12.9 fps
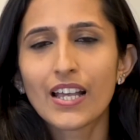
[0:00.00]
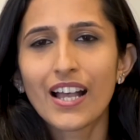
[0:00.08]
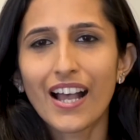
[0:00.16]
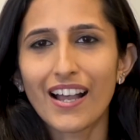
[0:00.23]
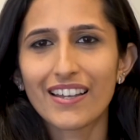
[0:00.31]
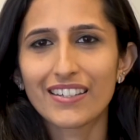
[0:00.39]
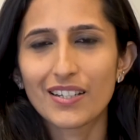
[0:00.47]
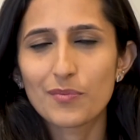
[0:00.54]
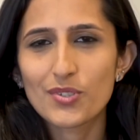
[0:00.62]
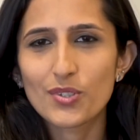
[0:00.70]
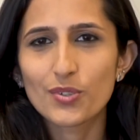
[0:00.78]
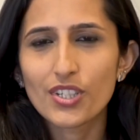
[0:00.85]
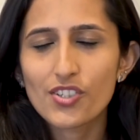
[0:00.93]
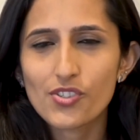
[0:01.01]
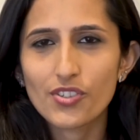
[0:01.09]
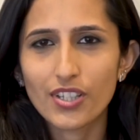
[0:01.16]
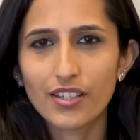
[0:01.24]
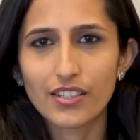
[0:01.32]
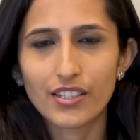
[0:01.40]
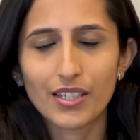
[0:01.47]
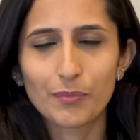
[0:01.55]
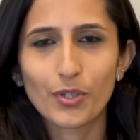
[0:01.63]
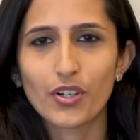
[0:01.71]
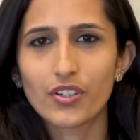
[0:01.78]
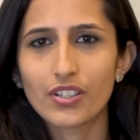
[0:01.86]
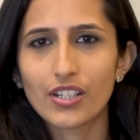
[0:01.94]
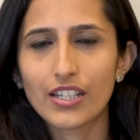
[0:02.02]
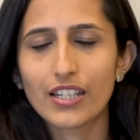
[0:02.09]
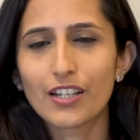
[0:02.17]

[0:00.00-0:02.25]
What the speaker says: Hi, I'm Sonia Chotani. I'm currently